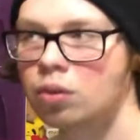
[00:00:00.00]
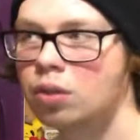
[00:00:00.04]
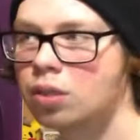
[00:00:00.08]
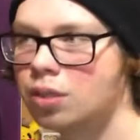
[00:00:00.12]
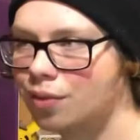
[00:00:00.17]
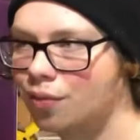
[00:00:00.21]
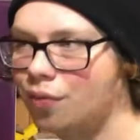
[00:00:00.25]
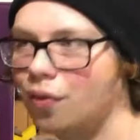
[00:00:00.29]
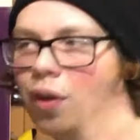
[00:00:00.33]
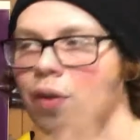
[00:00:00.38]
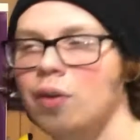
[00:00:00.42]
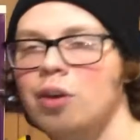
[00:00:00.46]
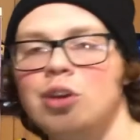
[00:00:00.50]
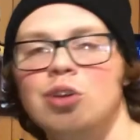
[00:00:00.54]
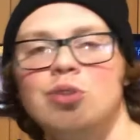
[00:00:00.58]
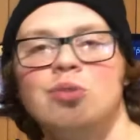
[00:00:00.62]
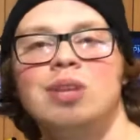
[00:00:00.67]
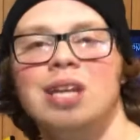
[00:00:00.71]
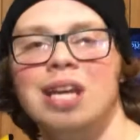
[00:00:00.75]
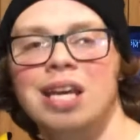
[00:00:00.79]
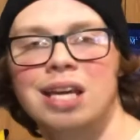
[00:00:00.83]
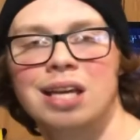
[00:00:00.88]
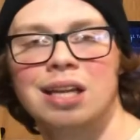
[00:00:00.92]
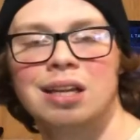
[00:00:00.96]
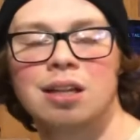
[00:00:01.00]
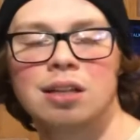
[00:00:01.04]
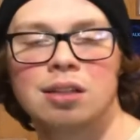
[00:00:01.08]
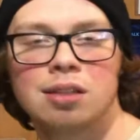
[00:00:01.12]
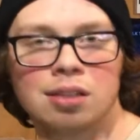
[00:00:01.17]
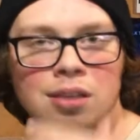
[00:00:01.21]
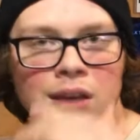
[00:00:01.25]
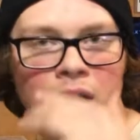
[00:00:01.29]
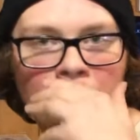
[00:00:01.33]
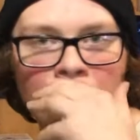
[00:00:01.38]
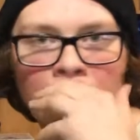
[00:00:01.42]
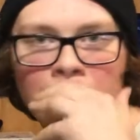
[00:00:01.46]
is very unique in
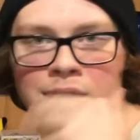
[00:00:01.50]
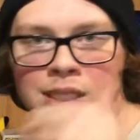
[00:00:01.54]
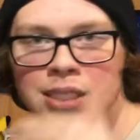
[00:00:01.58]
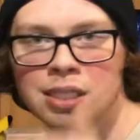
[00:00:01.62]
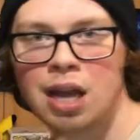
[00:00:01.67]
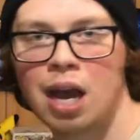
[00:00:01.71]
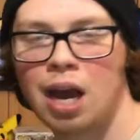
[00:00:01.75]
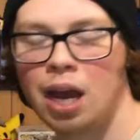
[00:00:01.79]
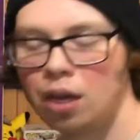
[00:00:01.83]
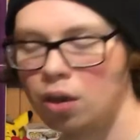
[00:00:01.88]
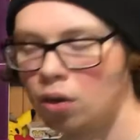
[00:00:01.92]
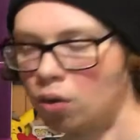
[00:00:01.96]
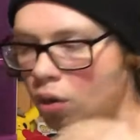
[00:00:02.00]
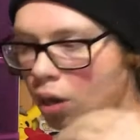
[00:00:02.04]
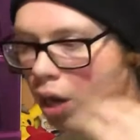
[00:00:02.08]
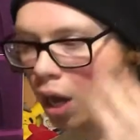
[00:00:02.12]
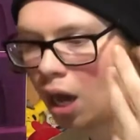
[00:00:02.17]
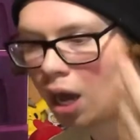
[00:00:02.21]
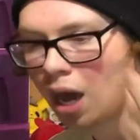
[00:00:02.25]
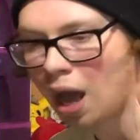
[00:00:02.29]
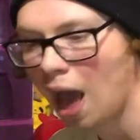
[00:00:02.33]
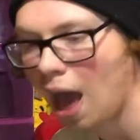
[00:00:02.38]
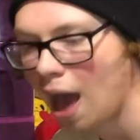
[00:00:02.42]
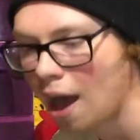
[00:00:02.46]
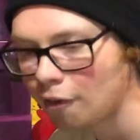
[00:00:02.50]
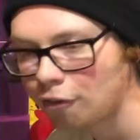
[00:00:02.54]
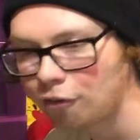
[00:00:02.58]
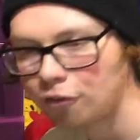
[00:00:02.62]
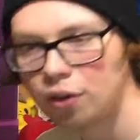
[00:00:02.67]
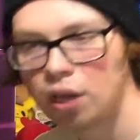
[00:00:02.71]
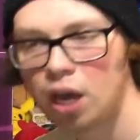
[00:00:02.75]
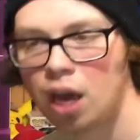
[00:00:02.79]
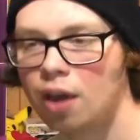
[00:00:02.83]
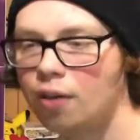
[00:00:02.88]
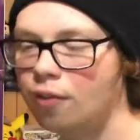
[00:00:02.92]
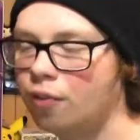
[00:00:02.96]
its style.
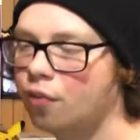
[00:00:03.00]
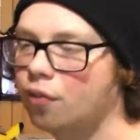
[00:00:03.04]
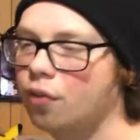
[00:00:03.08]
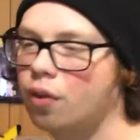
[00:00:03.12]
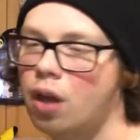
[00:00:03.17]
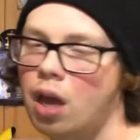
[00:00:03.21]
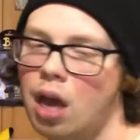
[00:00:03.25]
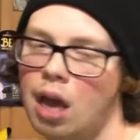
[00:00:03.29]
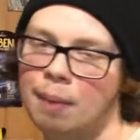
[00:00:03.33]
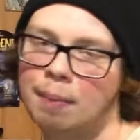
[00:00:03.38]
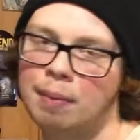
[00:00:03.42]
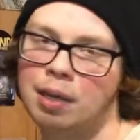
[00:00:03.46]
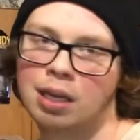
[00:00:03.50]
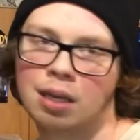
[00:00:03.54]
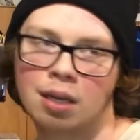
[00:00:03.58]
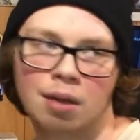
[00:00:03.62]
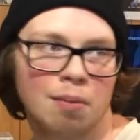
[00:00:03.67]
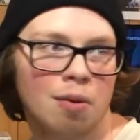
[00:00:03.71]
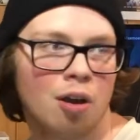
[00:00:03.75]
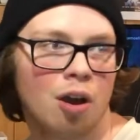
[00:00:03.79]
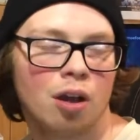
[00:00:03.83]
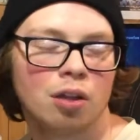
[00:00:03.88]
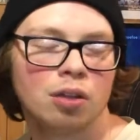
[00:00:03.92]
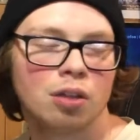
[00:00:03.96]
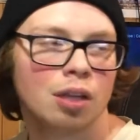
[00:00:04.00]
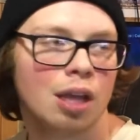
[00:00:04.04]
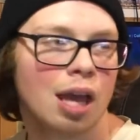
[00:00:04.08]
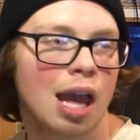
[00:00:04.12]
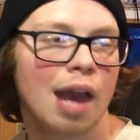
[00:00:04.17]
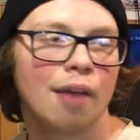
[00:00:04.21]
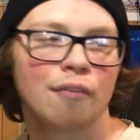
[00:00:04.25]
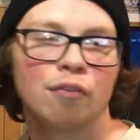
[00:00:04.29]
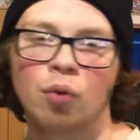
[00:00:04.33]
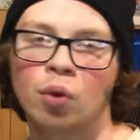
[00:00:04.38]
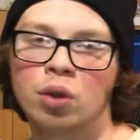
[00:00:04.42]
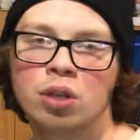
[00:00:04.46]
Half-Life, I mean, come on.
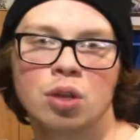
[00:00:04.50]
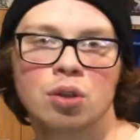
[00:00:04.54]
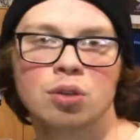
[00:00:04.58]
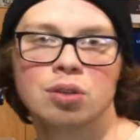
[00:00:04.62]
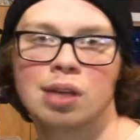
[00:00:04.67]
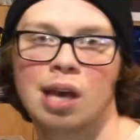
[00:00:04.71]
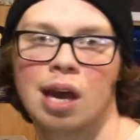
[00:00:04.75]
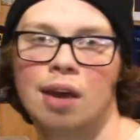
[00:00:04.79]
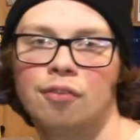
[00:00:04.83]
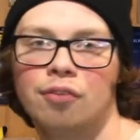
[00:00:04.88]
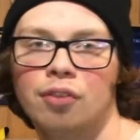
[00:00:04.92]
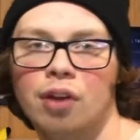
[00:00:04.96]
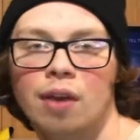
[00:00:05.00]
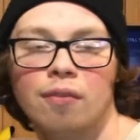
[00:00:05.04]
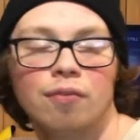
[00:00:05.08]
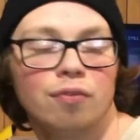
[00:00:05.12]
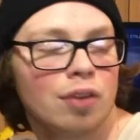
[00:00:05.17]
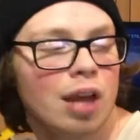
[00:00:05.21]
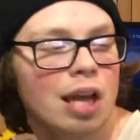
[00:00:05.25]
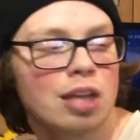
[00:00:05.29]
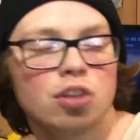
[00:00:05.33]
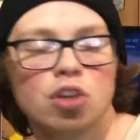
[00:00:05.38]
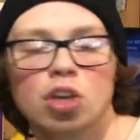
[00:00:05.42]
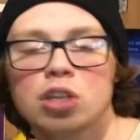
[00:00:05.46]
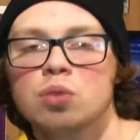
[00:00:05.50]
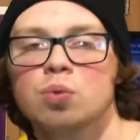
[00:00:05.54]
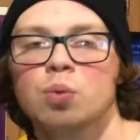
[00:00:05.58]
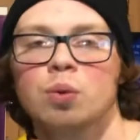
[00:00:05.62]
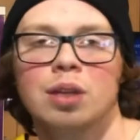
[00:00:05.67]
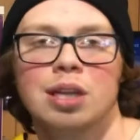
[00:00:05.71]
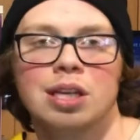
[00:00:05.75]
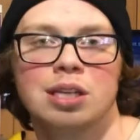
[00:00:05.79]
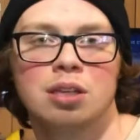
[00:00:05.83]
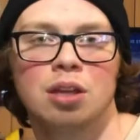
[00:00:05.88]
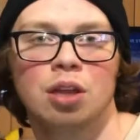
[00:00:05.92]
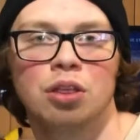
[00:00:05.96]
Everyone knows Half-Life. They just
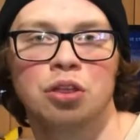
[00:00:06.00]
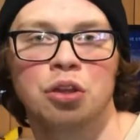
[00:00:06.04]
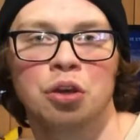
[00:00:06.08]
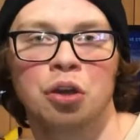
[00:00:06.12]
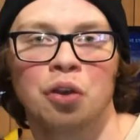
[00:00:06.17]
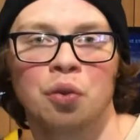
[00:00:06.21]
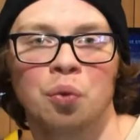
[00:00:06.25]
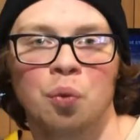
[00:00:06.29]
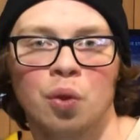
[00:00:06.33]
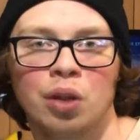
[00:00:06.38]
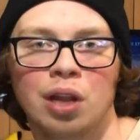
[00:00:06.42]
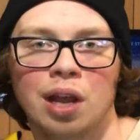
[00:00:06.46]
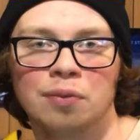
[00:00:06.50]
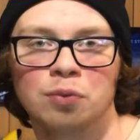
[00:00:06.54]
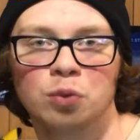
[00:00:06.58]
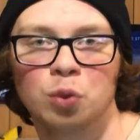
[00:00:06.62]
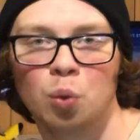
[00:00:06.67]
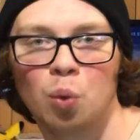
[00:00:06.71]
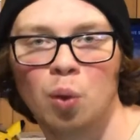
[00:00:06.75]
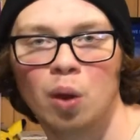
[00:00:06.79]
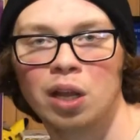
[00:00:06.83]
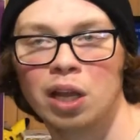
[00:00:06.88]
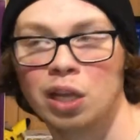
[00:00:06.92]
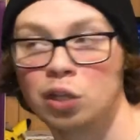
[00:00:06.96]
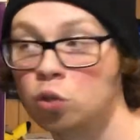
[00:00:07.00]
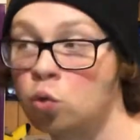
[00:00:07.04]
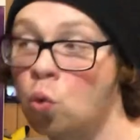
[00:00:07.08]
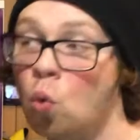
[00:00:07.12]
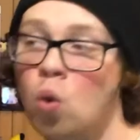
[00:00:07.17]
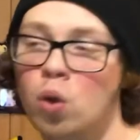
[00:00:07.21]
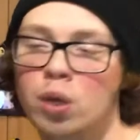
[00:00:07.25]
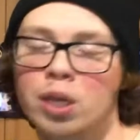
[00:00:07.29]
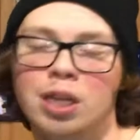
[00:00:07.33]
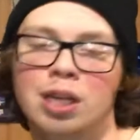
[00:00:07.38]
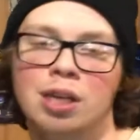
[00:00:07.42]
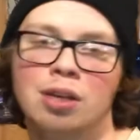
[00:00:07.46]
released a third one after, what, like
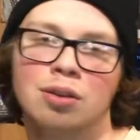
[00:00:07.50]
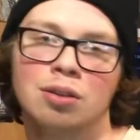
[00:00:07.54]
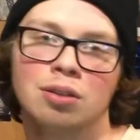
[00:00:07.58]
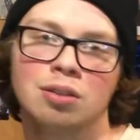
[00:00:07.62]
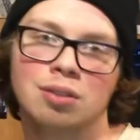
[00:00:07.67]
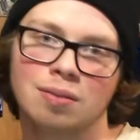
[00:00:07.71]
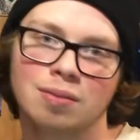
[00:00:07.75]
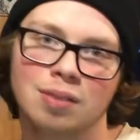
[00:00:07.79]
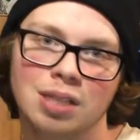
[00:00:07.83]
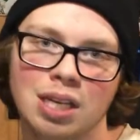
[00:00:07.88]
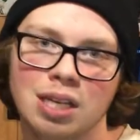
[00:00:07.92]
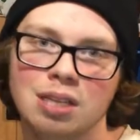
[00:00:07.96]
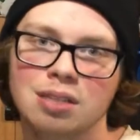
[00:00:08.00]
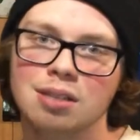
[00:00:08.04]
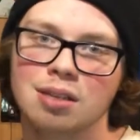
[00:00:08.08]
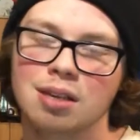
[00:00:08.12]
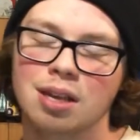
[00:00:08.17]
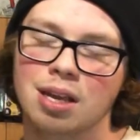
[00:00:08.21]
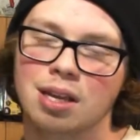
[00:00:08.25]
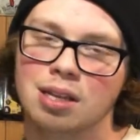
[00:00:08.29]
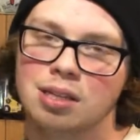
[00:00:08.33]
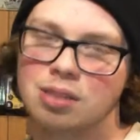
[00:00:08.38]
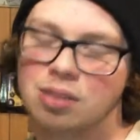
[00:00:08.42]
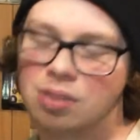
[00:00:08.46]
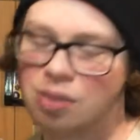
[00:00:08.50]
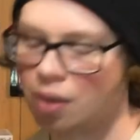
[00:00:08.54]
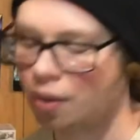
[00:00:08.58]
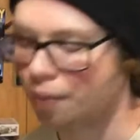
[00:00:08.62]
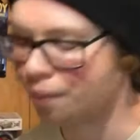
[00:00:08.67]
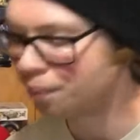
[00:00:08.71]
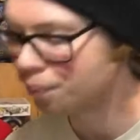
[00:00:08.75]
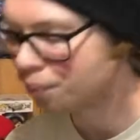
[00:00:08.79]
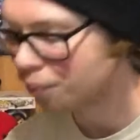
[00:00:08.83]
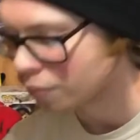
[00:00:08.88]
20 years of teasing it, so.